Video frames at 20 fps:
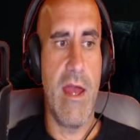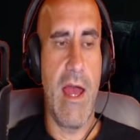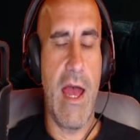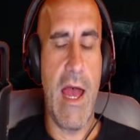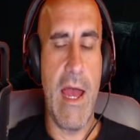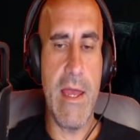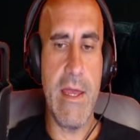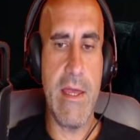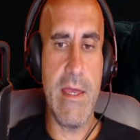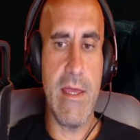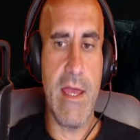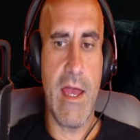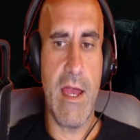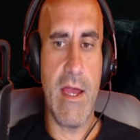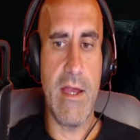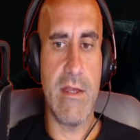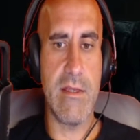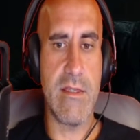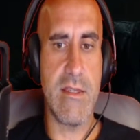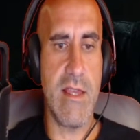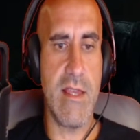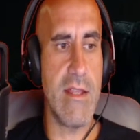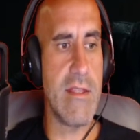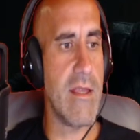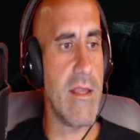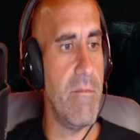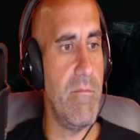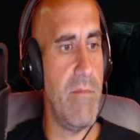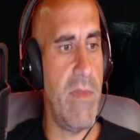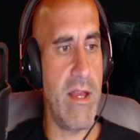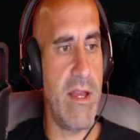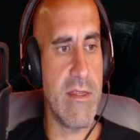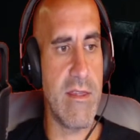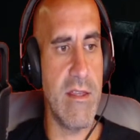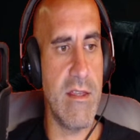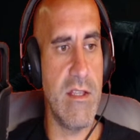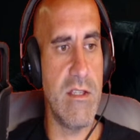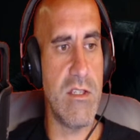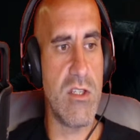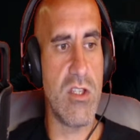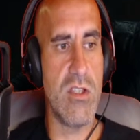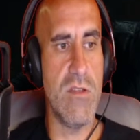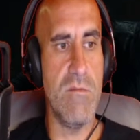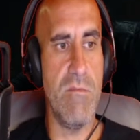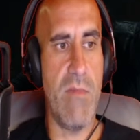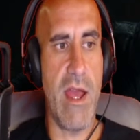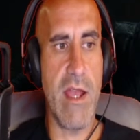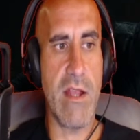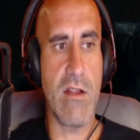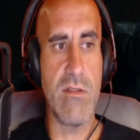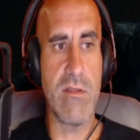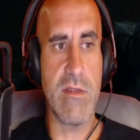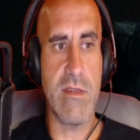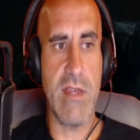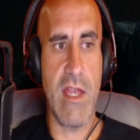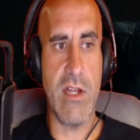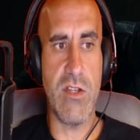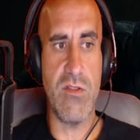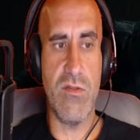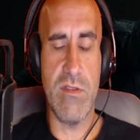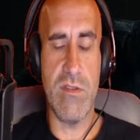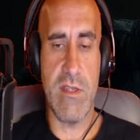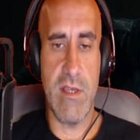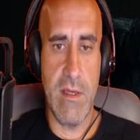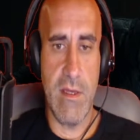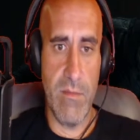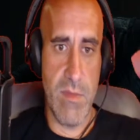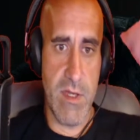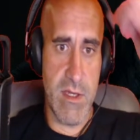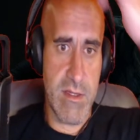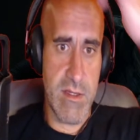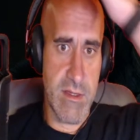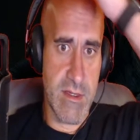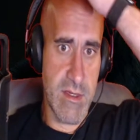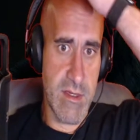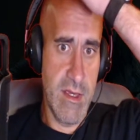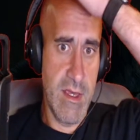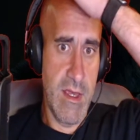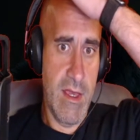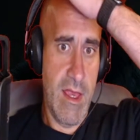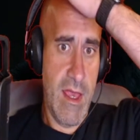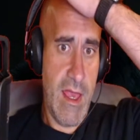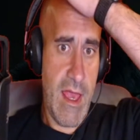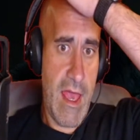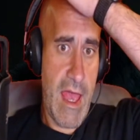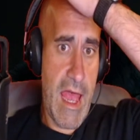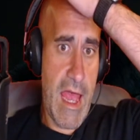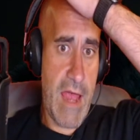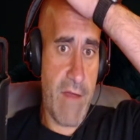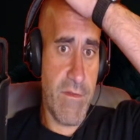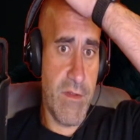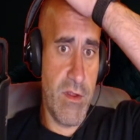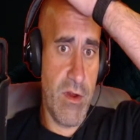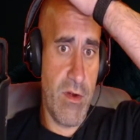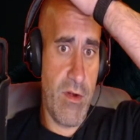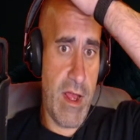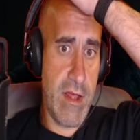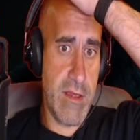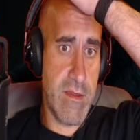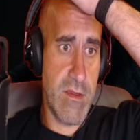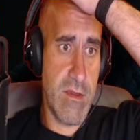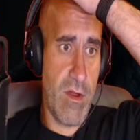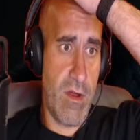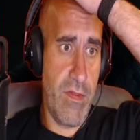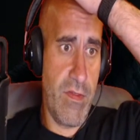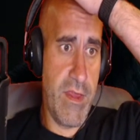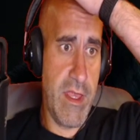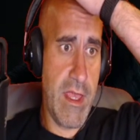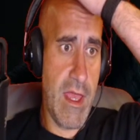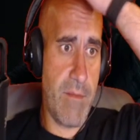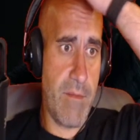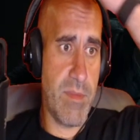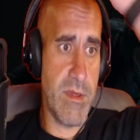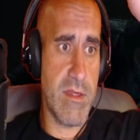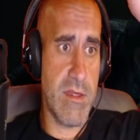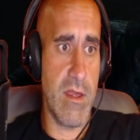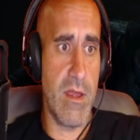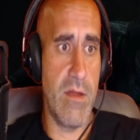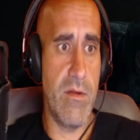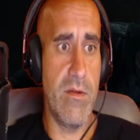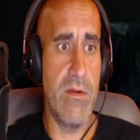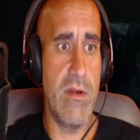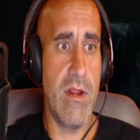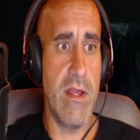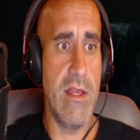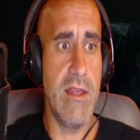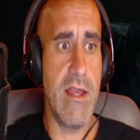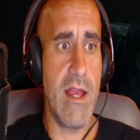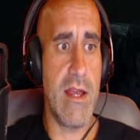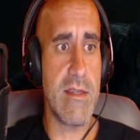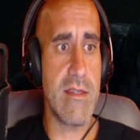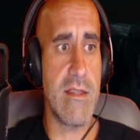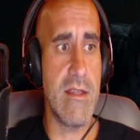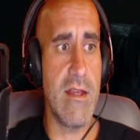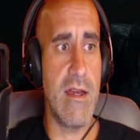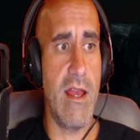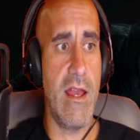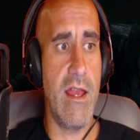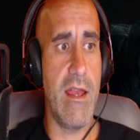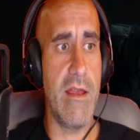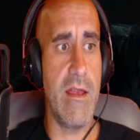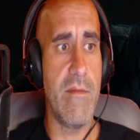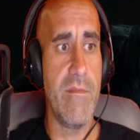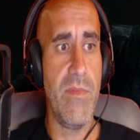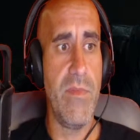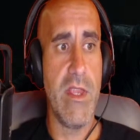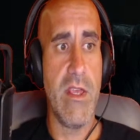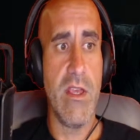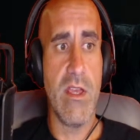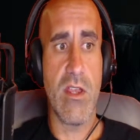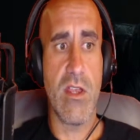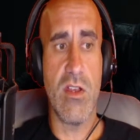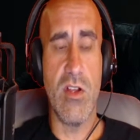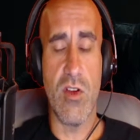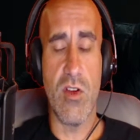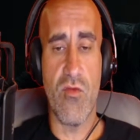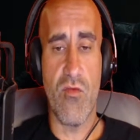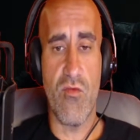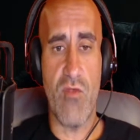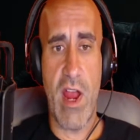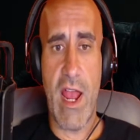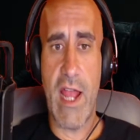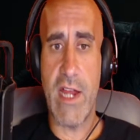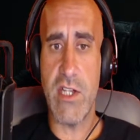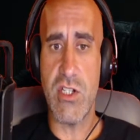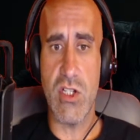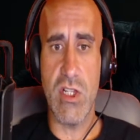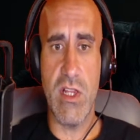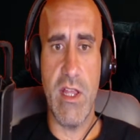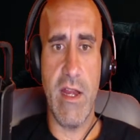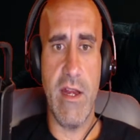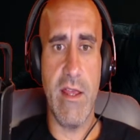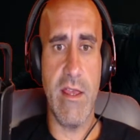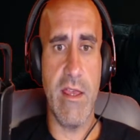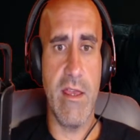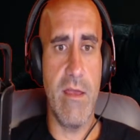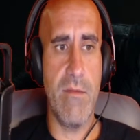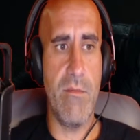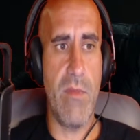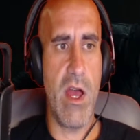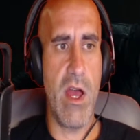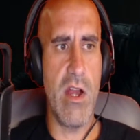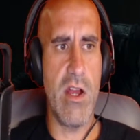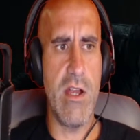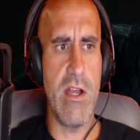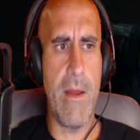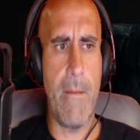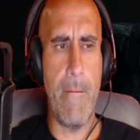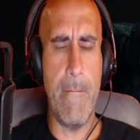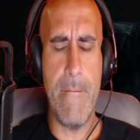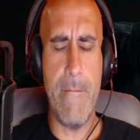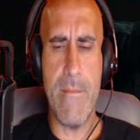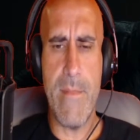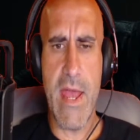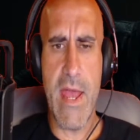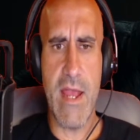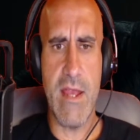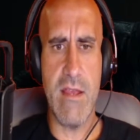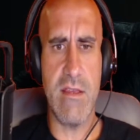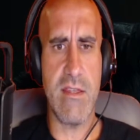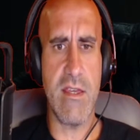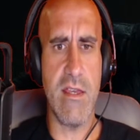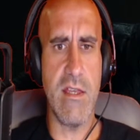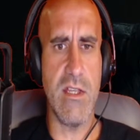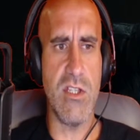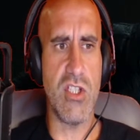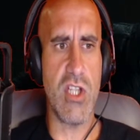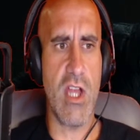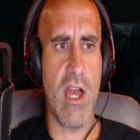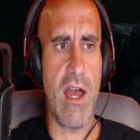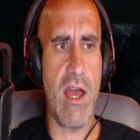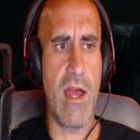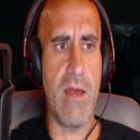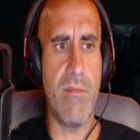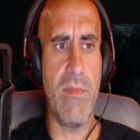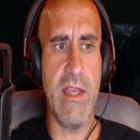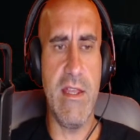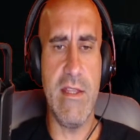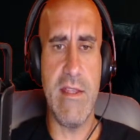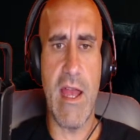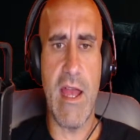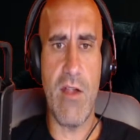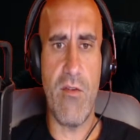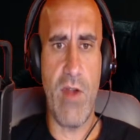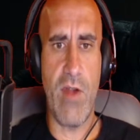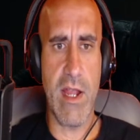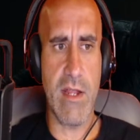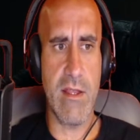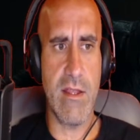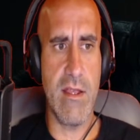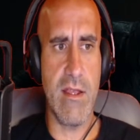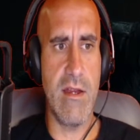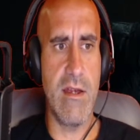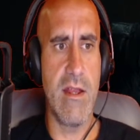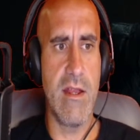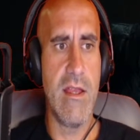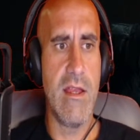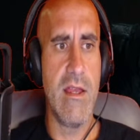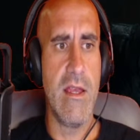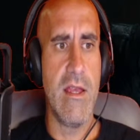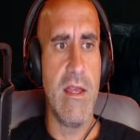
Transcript: I sent a message to Michael Satrazemis after I saw the episode yesterday, congratulating him on an amazing job he directed